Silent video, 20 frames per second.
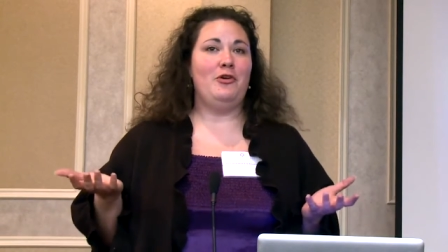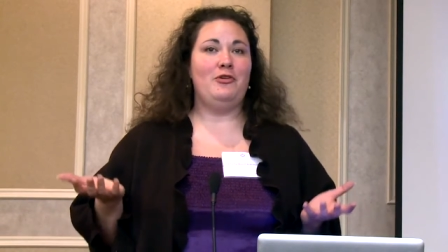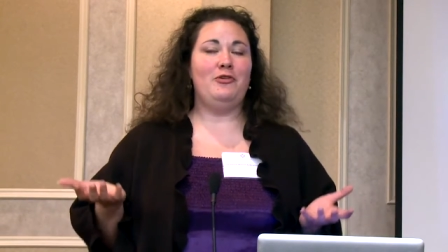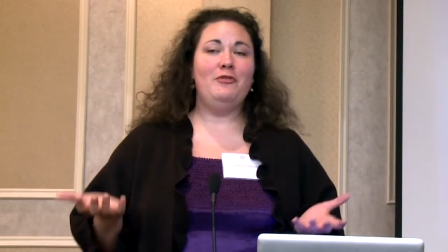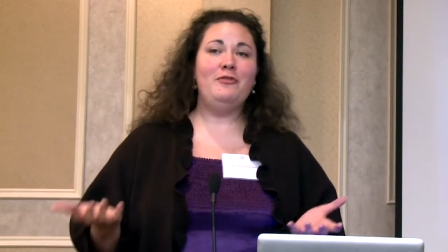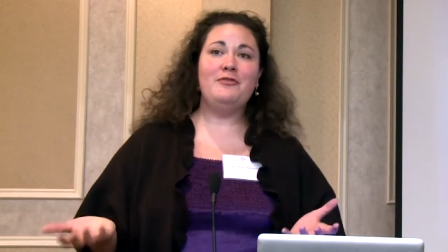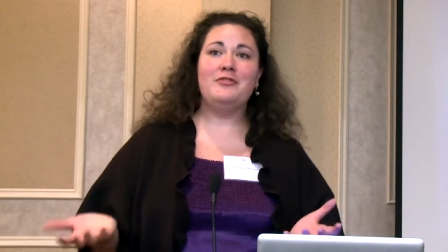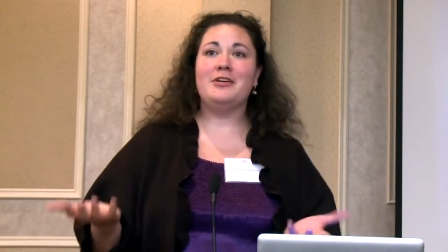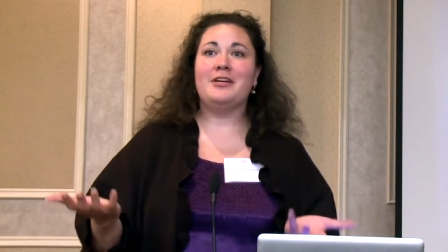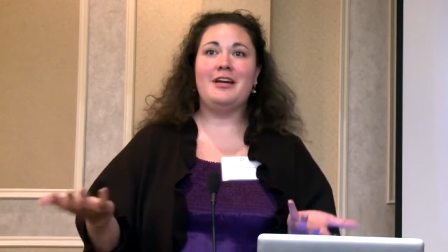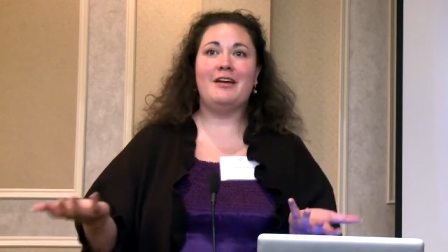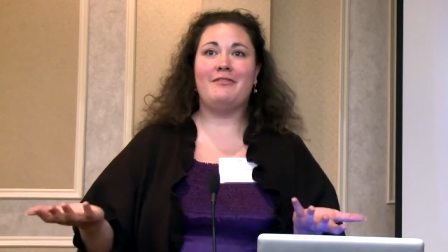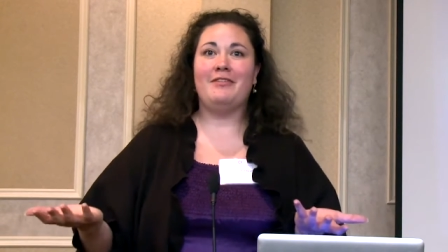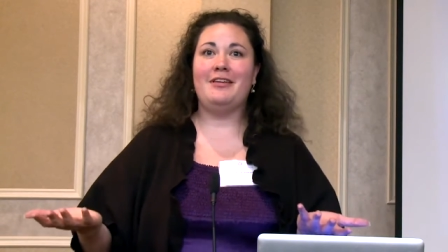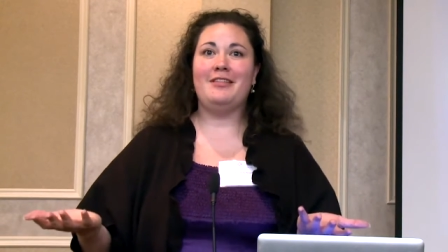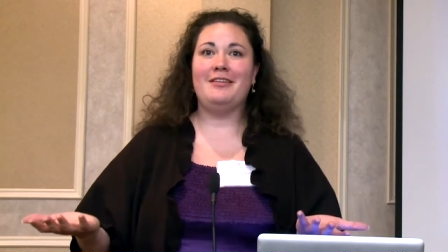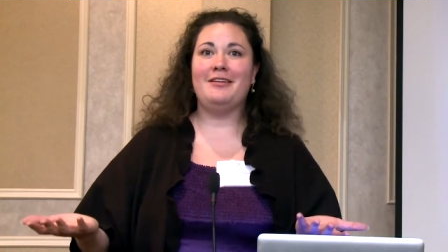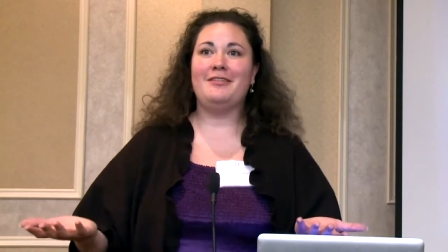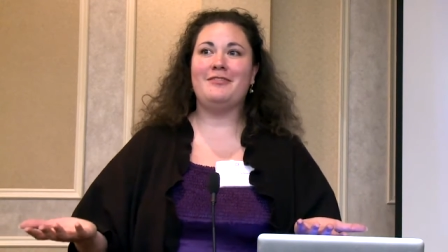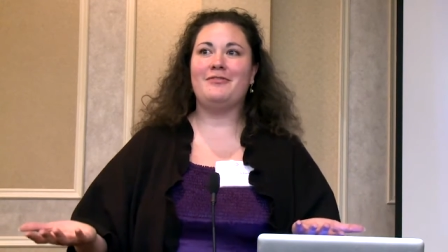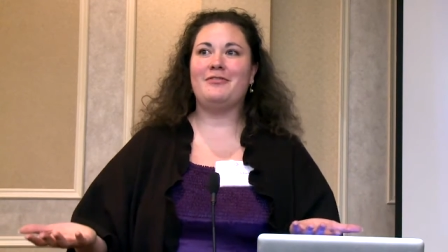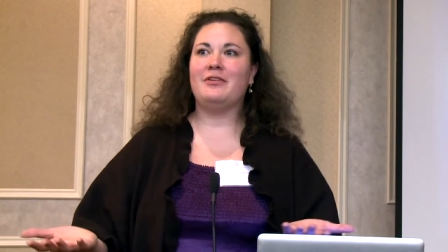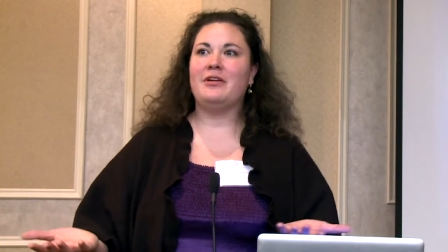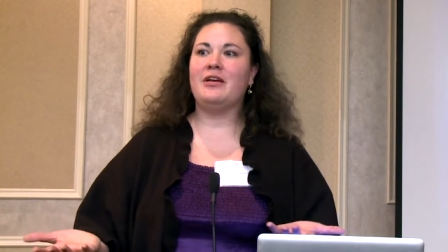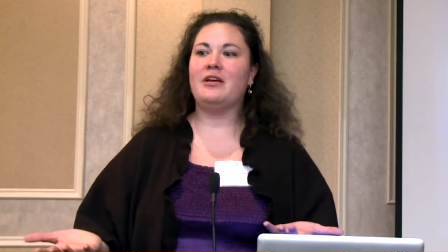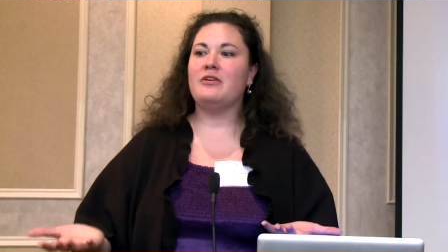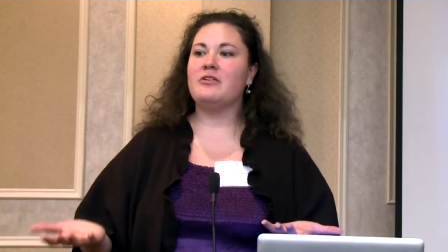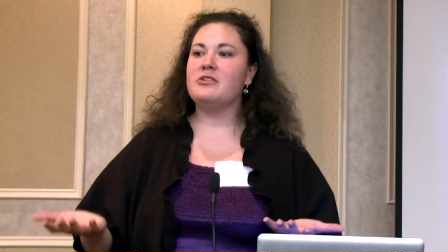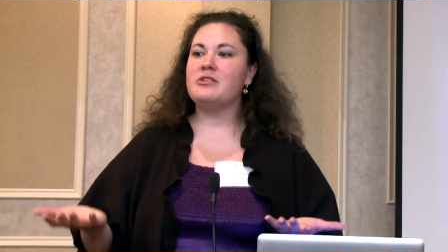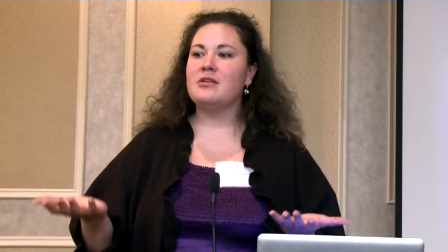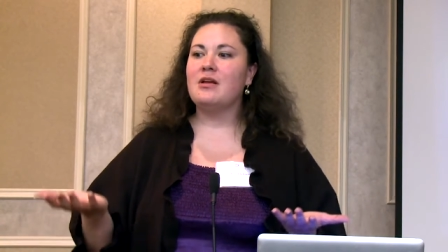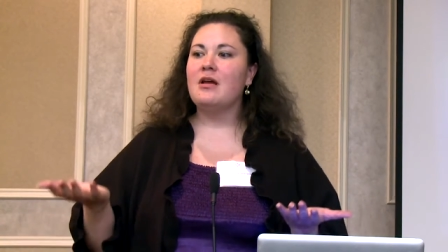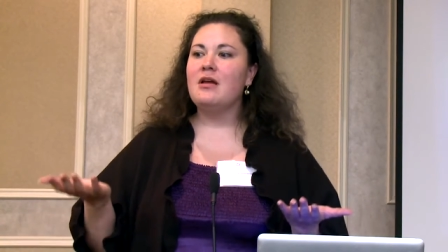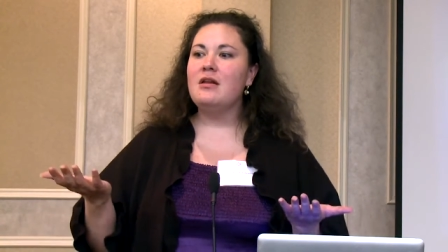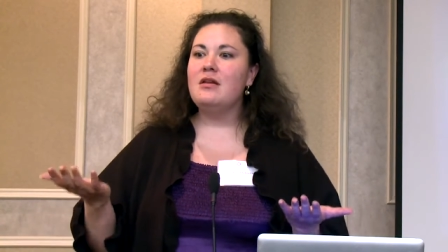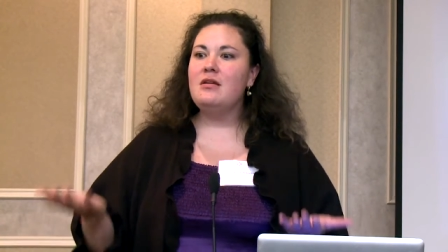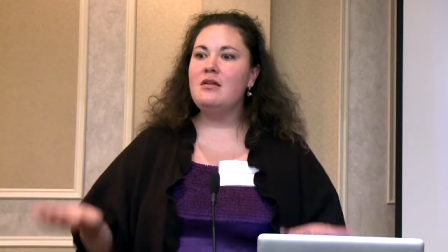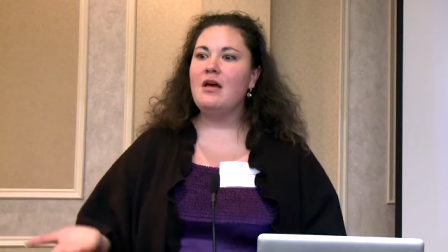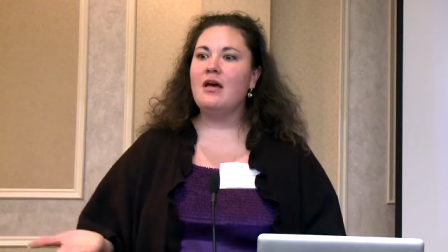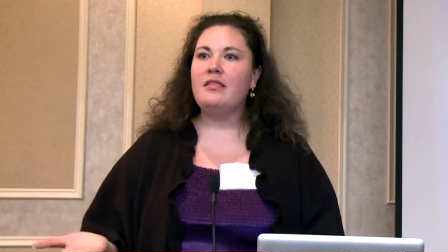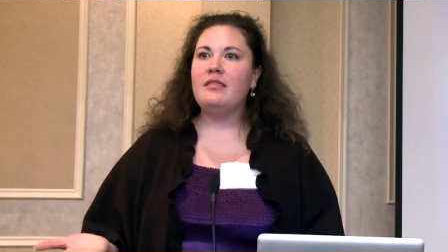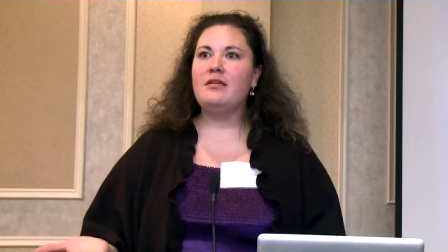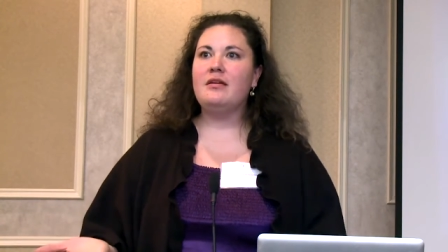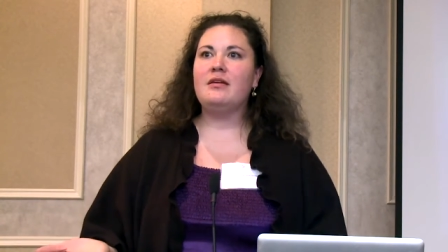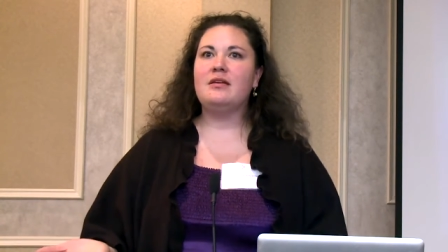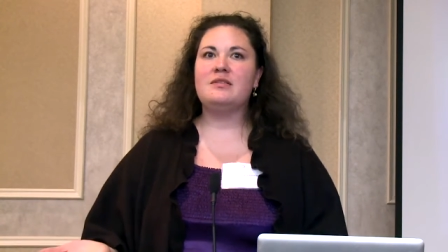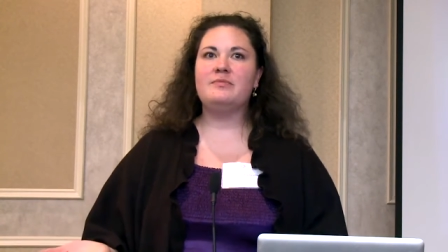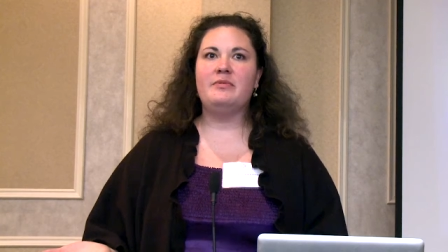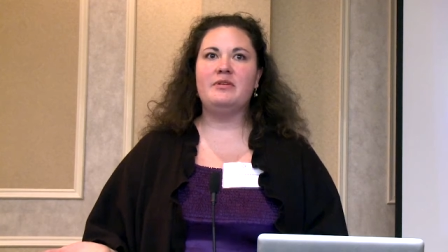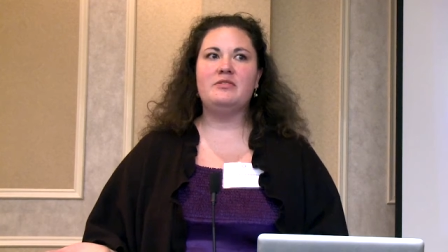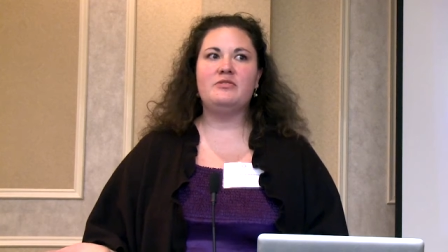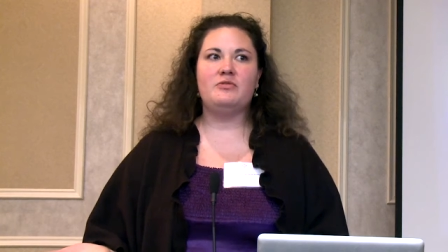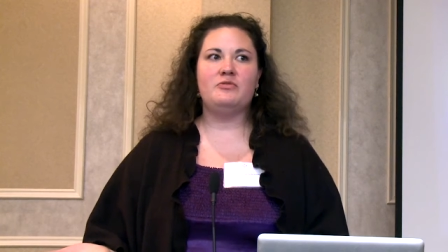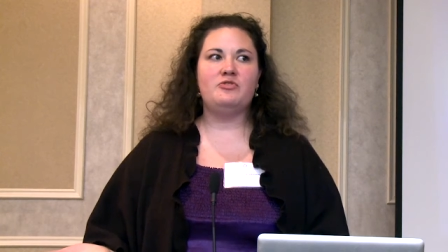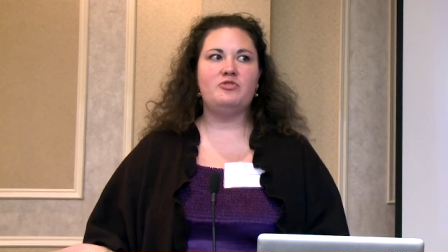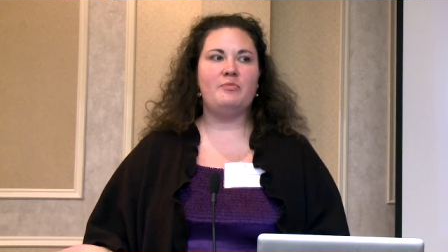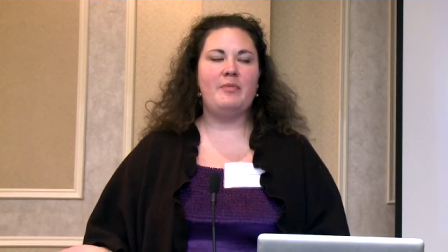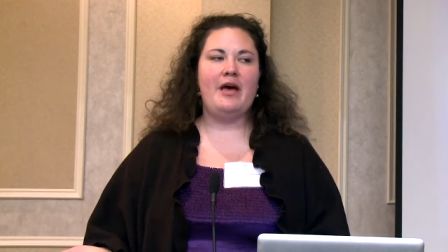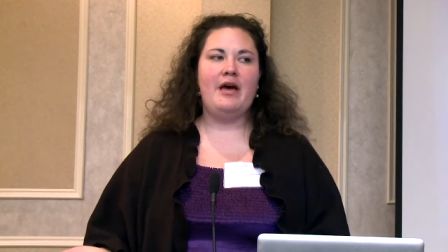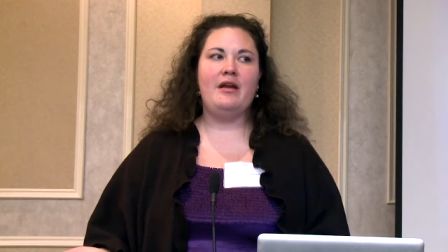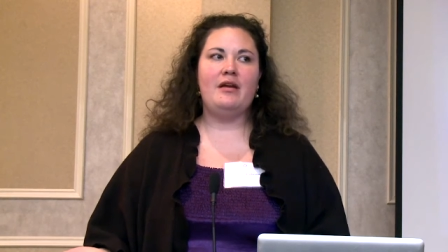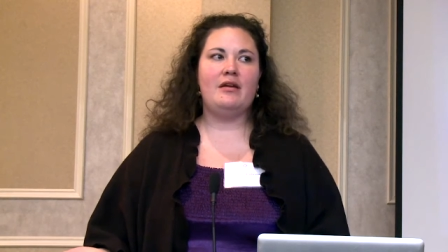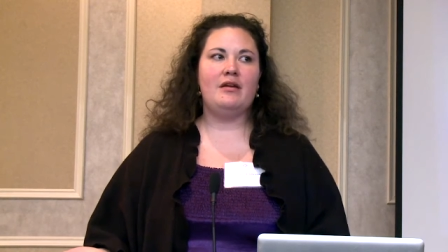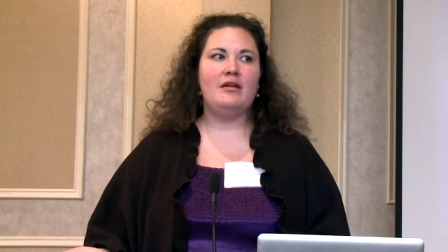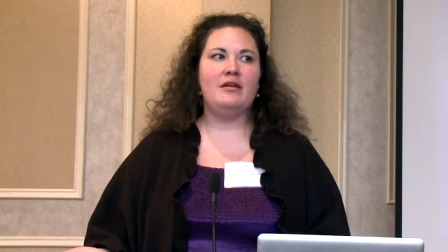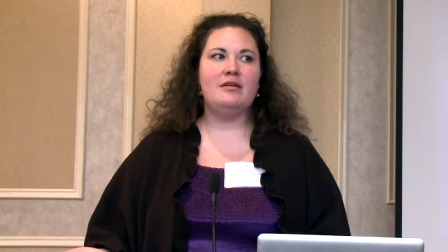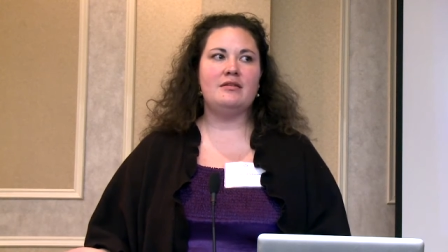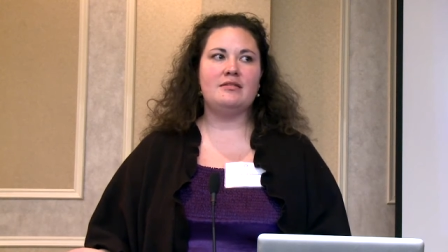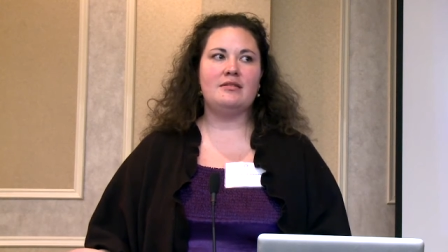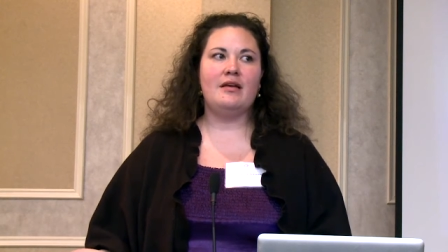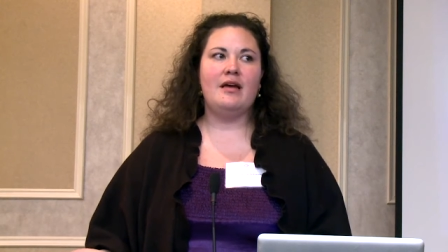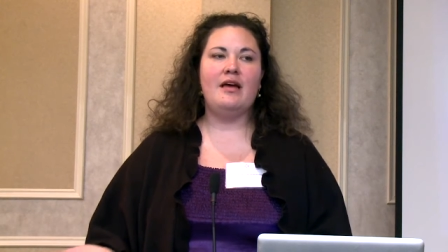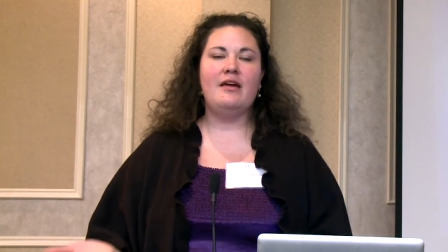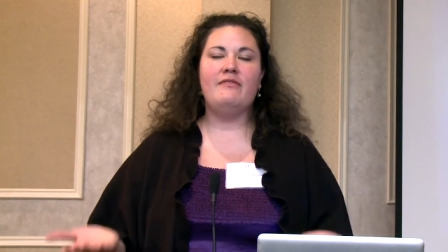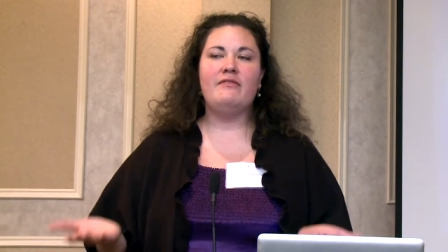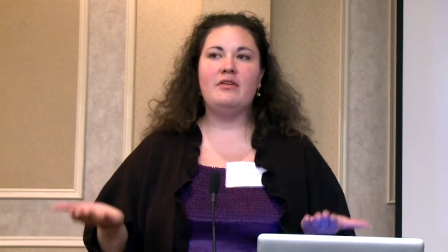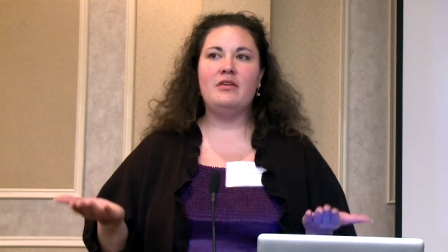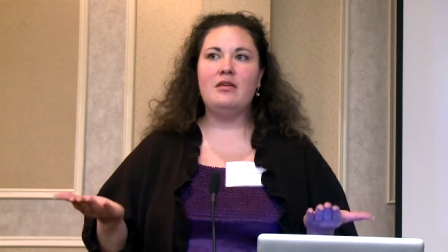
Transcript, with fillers: You've done everything for years. Nothing has been so dramatic in his life.